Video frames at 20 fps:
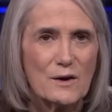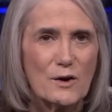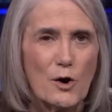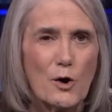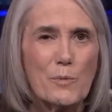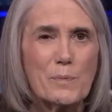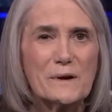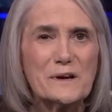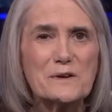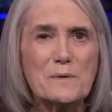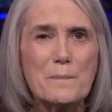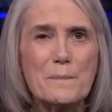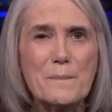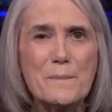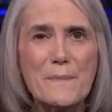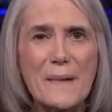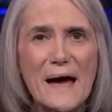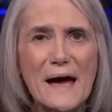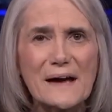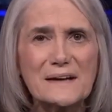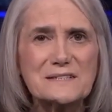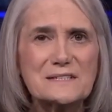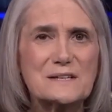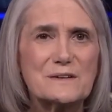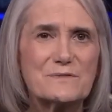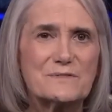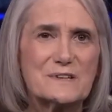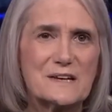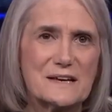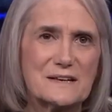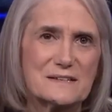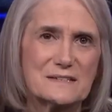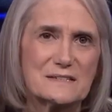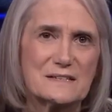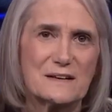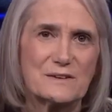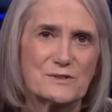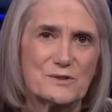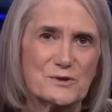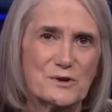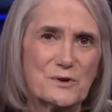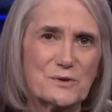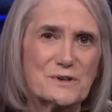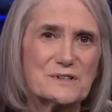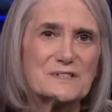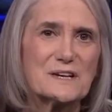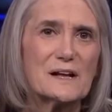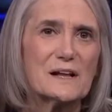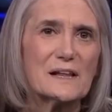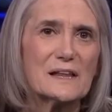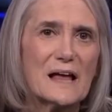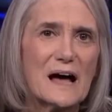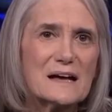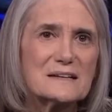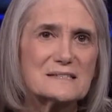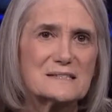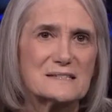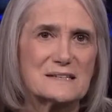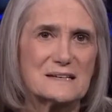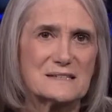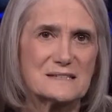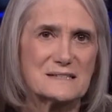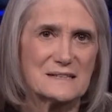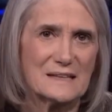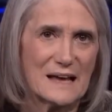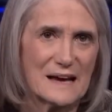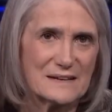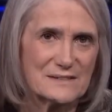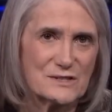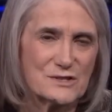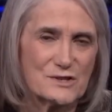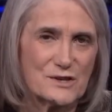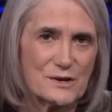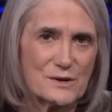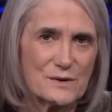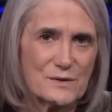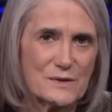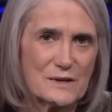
opened a massive data center known as Colossus last year